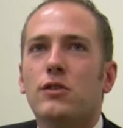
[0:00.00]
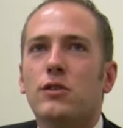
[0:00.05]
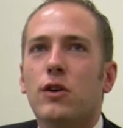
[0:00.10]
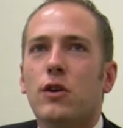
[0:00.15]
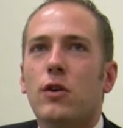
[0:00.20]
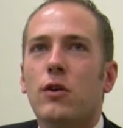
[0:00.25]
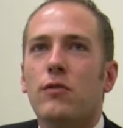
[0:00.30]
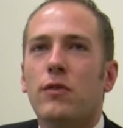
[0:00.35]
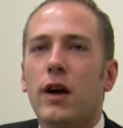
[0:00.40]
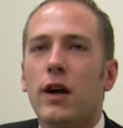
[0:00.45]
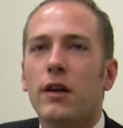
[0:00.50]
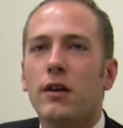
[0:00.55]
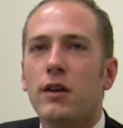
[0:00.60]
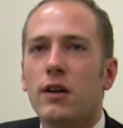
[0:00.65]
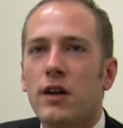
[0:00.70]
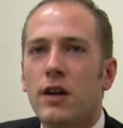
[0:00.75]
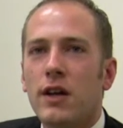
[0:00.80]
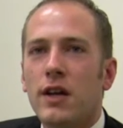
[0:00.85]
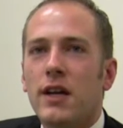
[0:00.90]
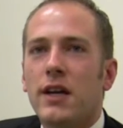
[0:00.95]
So if I
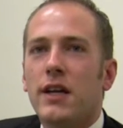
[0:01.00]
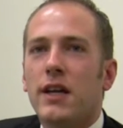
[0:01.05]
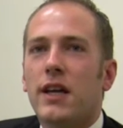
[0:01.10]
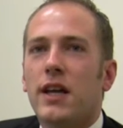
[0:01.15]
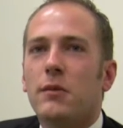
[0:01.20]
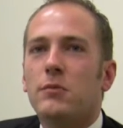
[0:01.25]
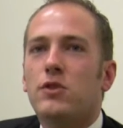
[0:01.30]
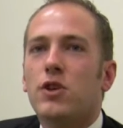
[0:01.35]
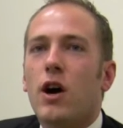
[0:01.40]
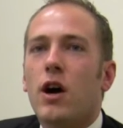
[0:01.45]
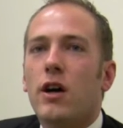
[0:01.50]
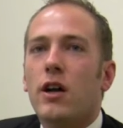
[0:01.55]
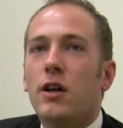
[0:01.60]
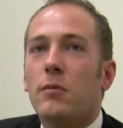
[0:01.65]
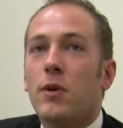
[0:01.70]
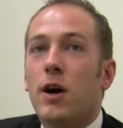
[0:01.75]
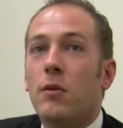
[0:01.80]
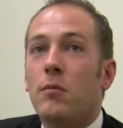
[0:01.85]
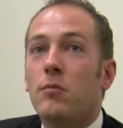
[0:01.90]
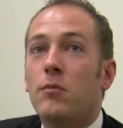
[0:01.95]
get them talking
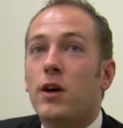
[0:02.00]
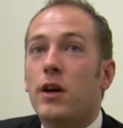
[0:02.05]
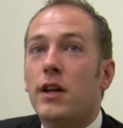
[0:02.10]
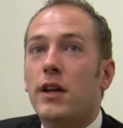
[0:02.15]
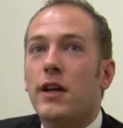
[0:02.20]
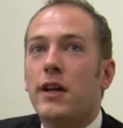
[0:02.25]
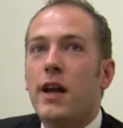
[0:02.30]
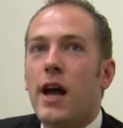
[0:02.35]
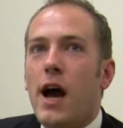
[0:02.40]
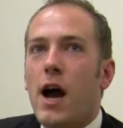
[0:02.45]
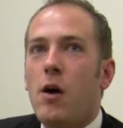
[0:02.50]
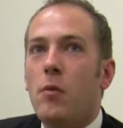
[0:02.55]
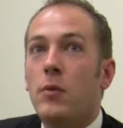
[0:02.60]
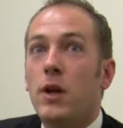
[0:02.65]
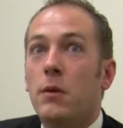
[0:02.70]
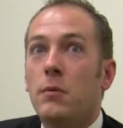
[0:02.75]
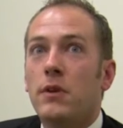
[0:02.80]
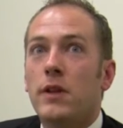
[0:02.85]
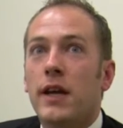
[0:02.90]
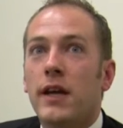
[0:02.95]
about money and how
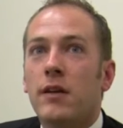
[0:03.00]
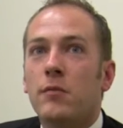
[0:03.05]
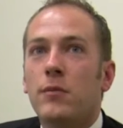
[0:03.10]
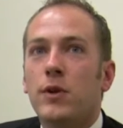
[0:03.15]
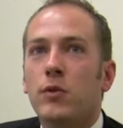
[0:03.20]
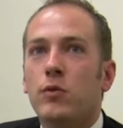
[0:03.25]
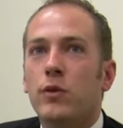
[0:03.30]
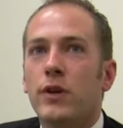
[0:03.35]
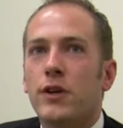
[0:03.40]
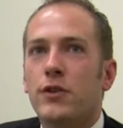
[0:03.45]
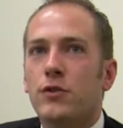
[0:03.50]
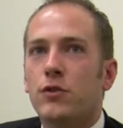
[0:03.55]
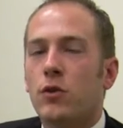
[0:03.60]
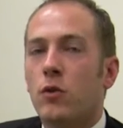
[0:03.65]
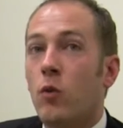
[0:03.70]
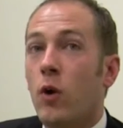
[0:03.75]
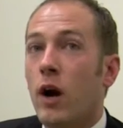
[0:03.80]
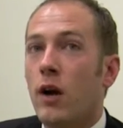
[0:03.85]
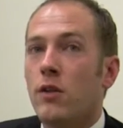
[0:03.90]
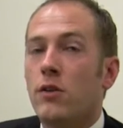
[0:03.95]
maybe they can be rich or
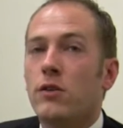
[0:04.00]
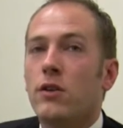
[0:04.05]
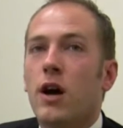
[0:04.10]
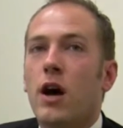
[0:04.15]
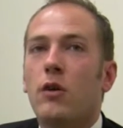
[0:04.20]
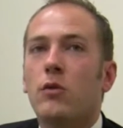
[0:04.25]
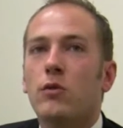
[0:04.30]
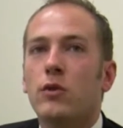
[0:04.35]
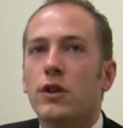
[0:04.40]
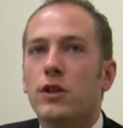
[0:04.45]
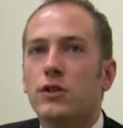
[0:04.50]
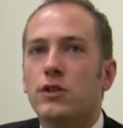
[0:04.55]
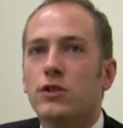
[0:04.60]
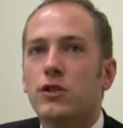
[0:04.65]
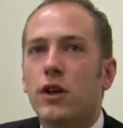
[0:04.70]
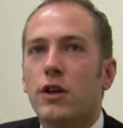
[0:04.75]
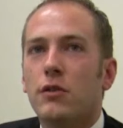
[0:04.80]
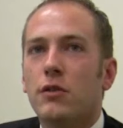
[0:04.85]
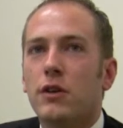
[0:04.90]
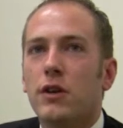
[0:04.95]
why they're not rich,
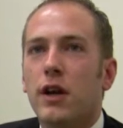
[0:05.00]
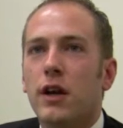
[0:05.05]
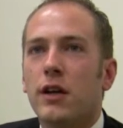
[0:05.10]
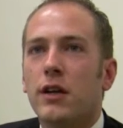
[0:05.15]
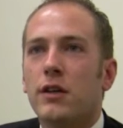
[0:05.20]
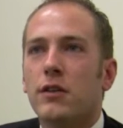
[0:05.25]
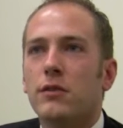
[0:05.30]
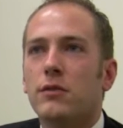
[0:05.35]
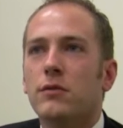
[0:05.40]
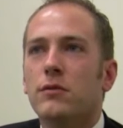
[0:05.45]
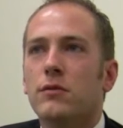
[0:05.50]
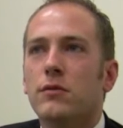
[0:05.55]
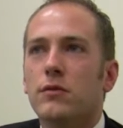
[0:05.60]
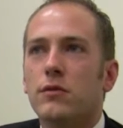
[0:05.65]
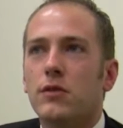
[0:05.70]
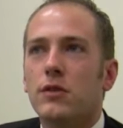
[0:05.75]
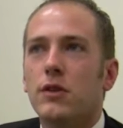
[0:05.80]
generally I can